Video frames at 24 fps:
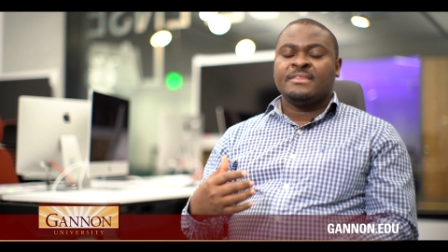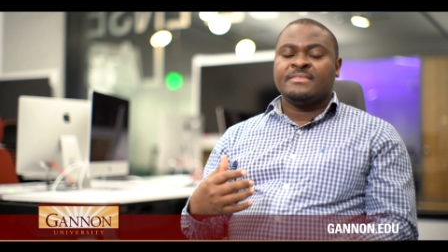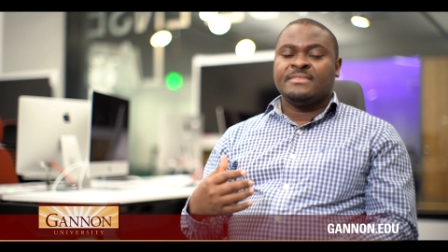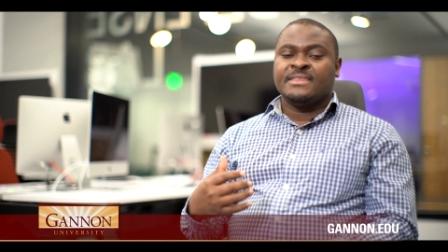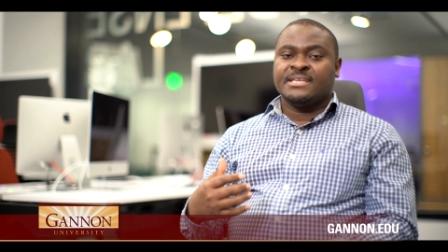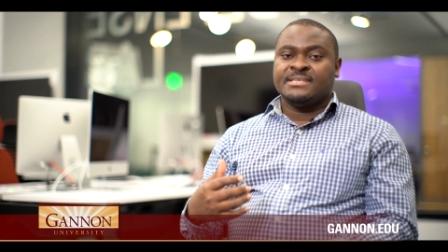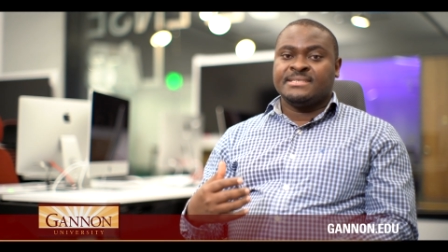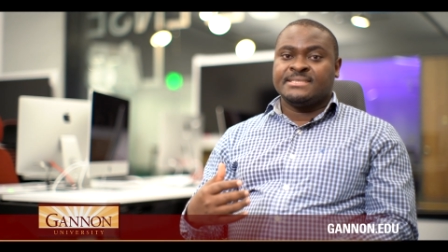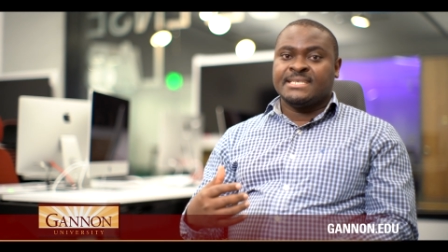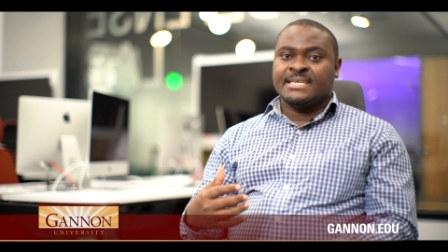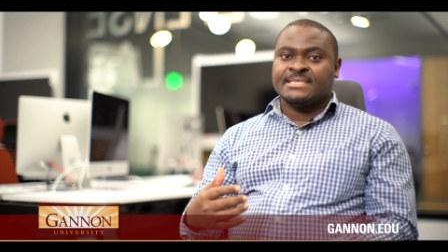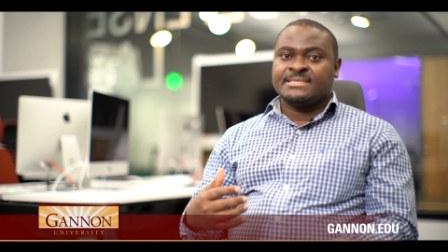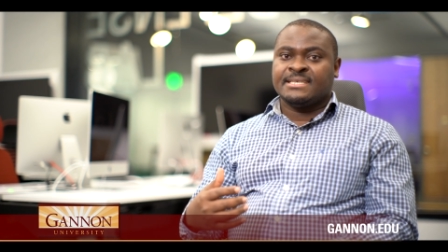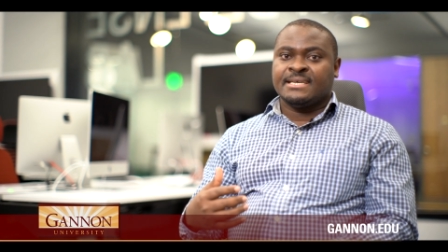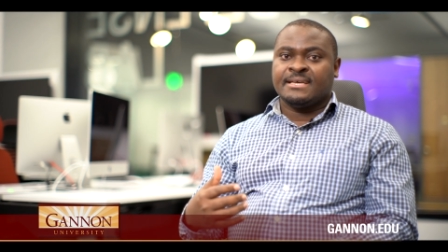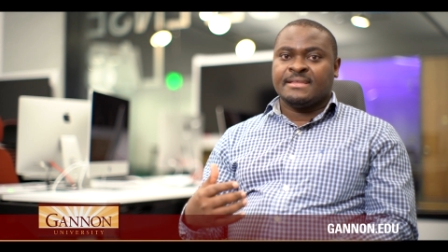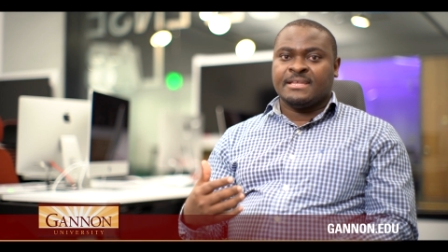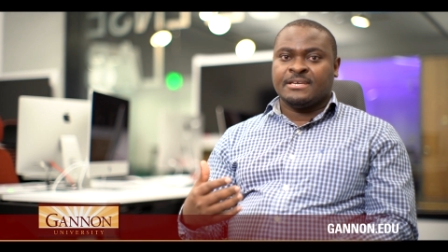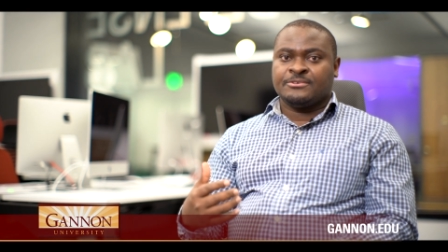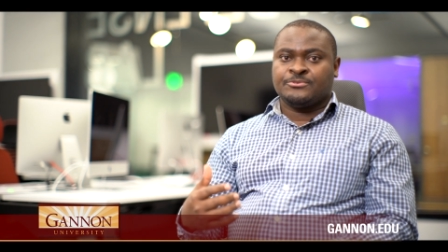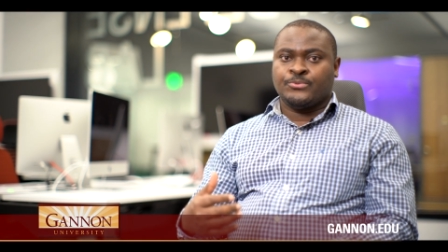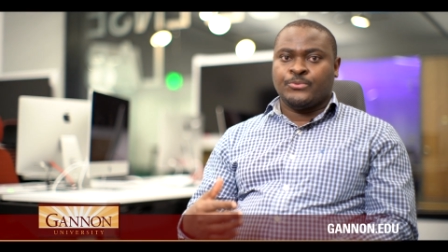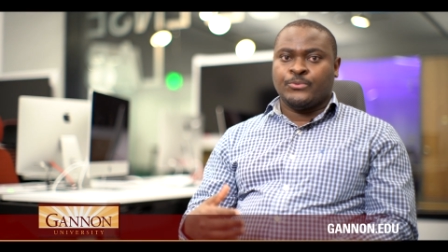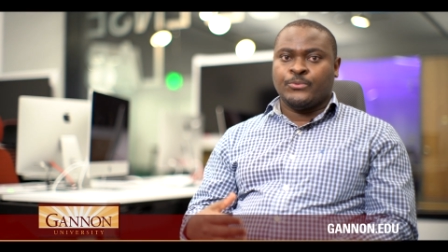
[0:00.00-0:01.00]
the data
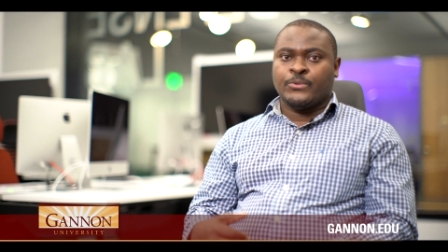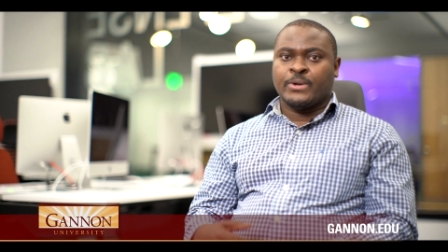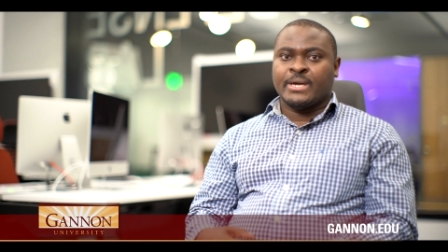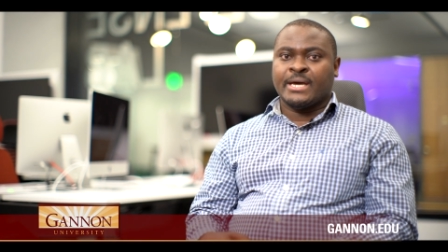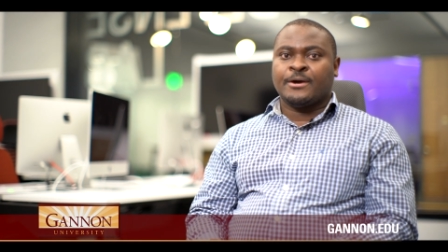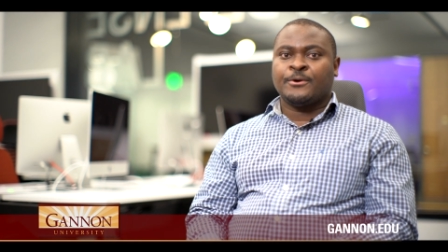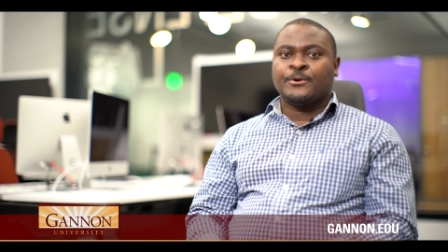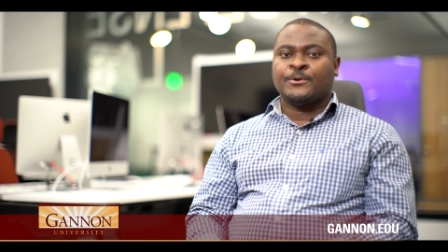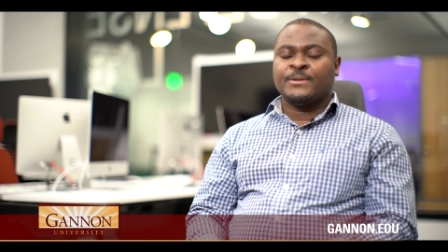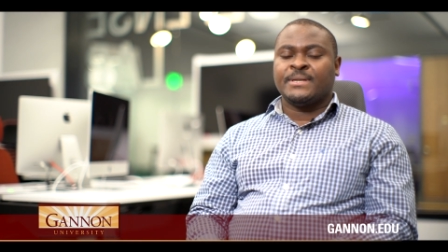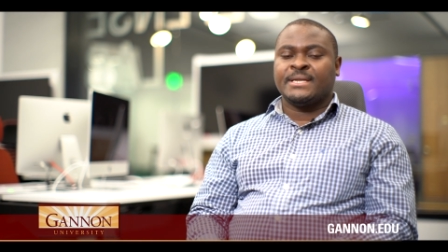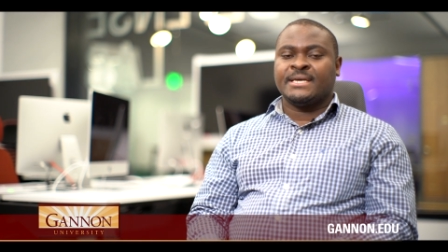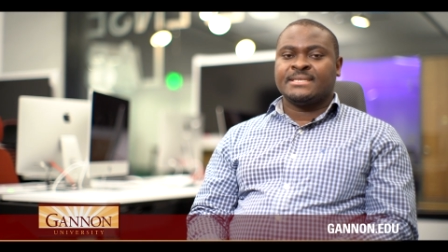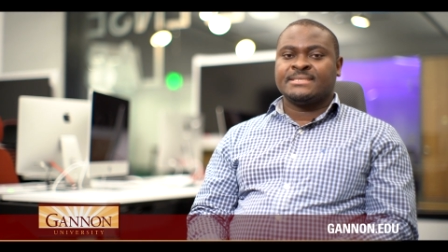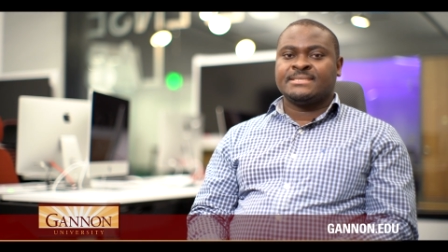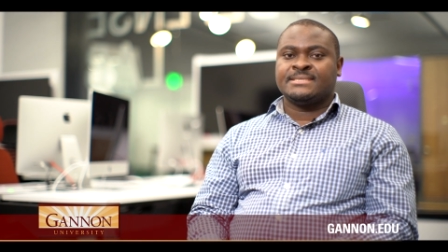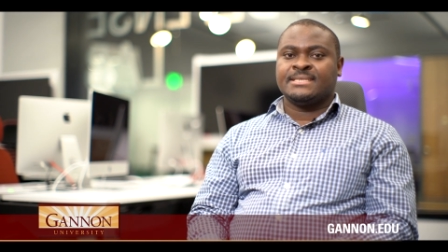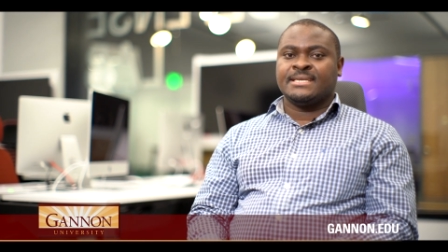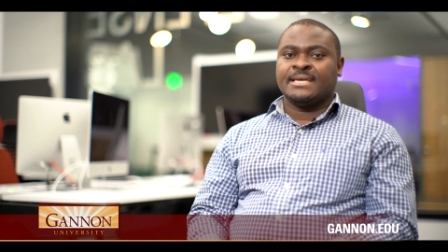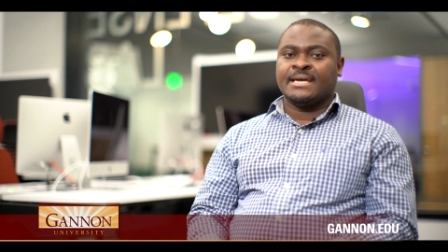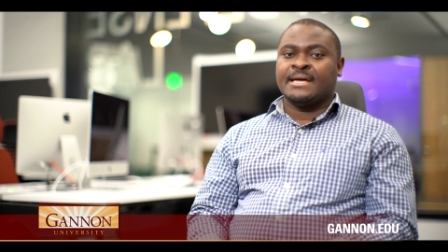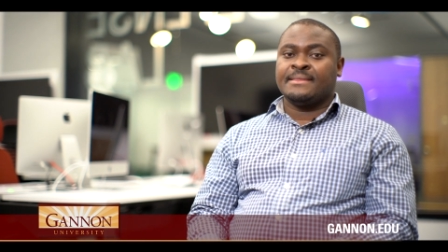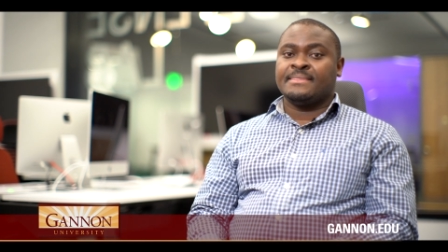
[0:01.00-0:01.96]
that we were collecting,